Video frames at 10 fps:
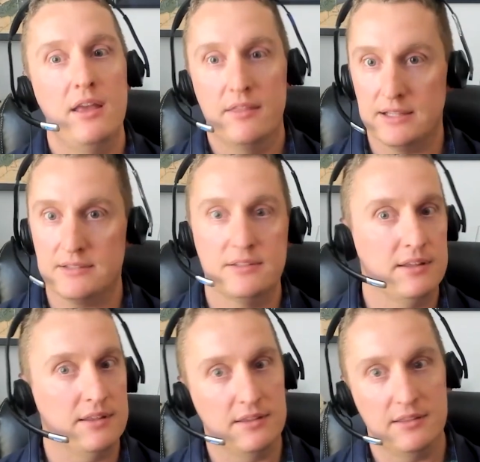that's
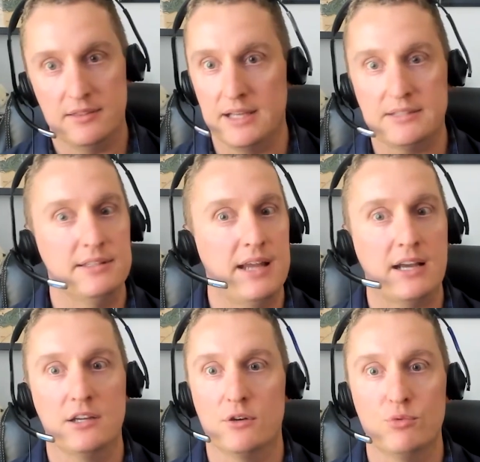that's not
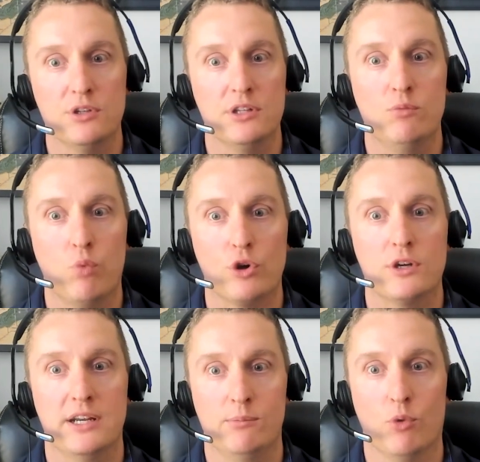going to really
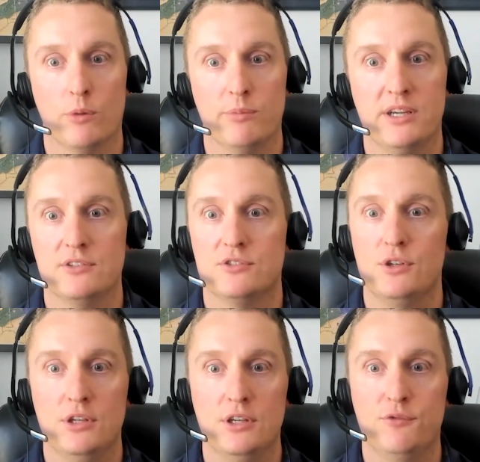work anymore because
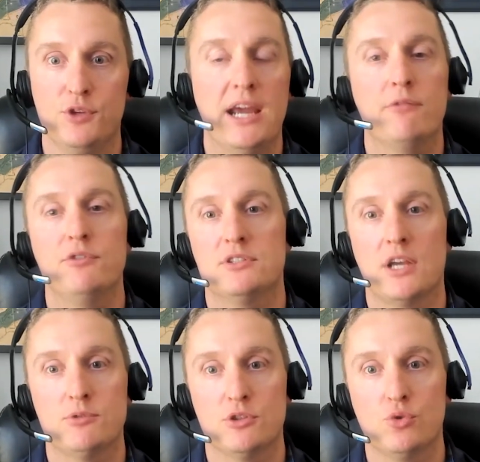if you have these
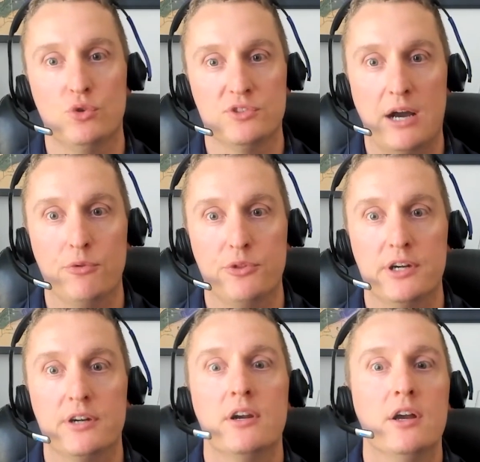types of tools out
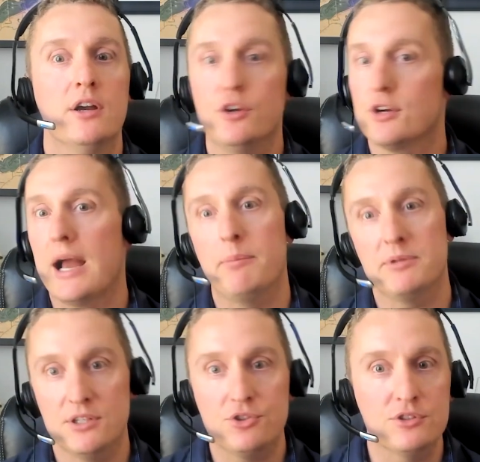there, your
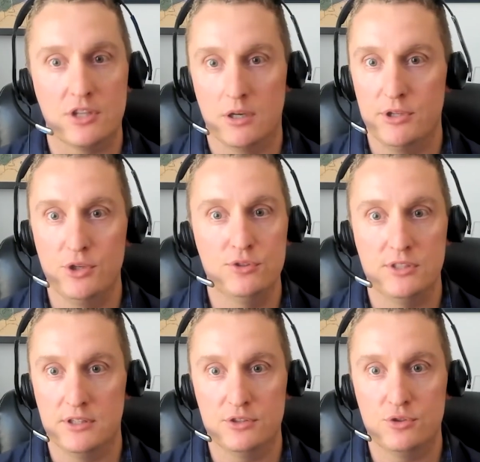competition is going to be
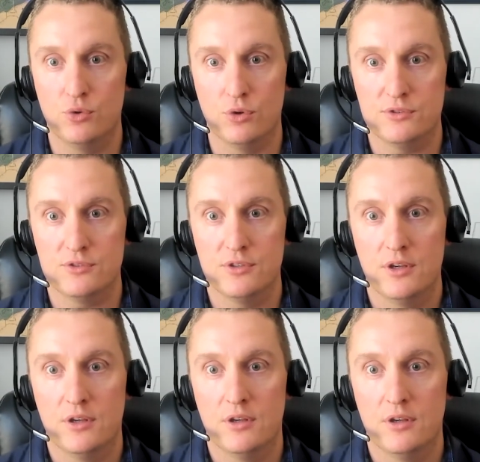using these tools.
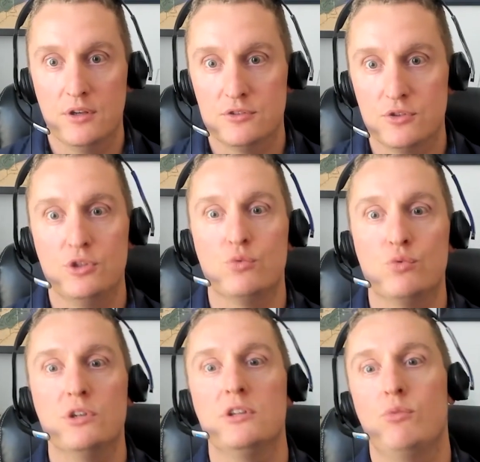So you
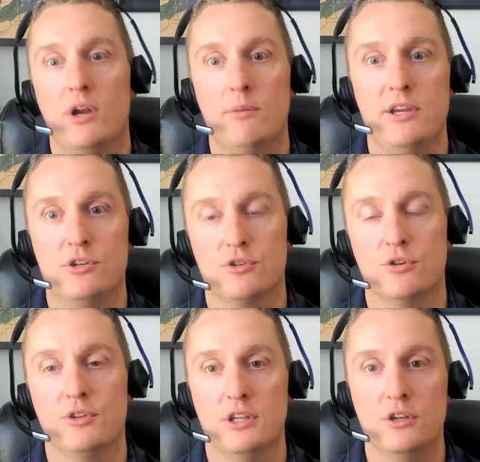really want to make
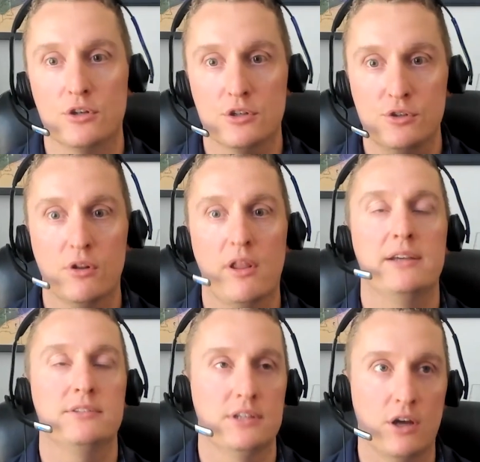sure that you're
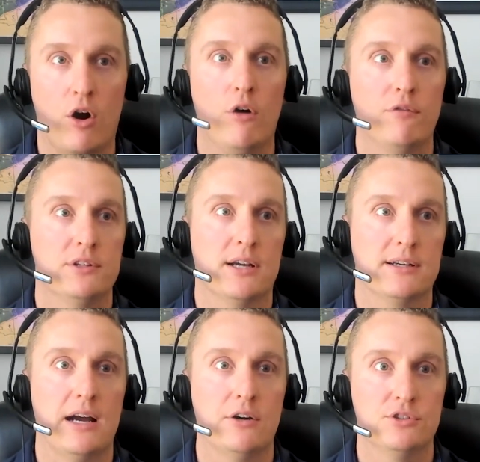utilizing all the
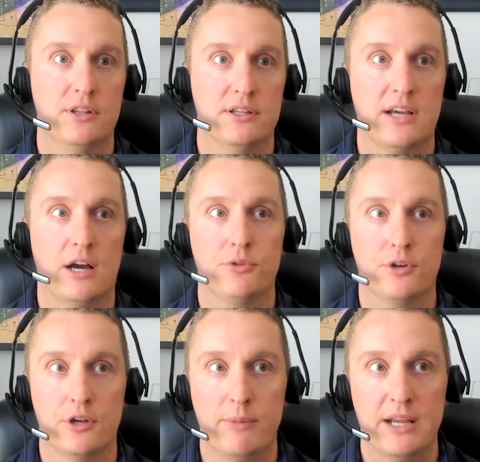technology that's out there
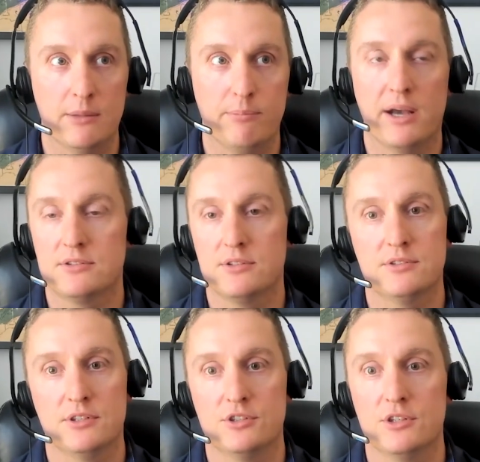to make the best
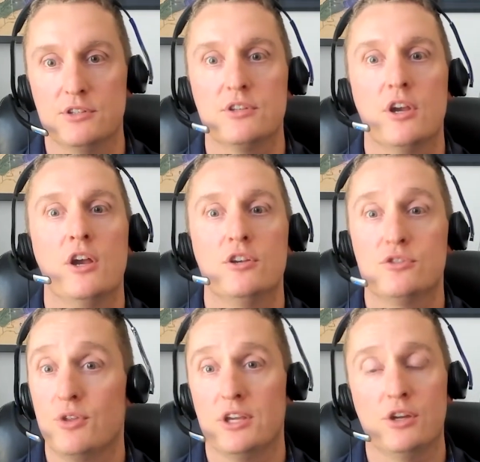decisions
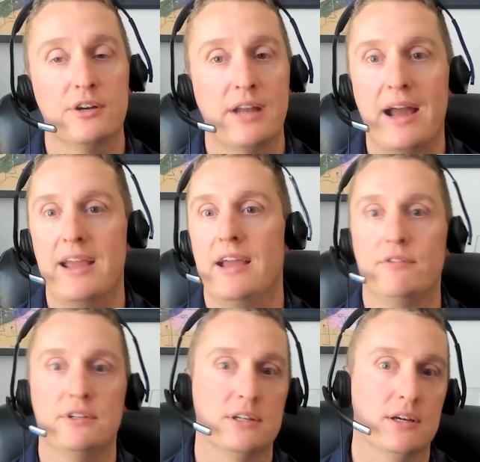so that you're not
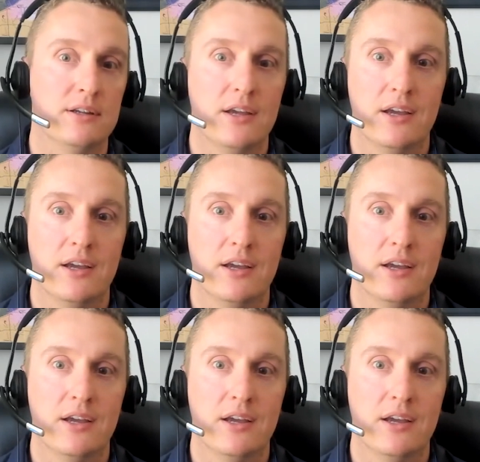having to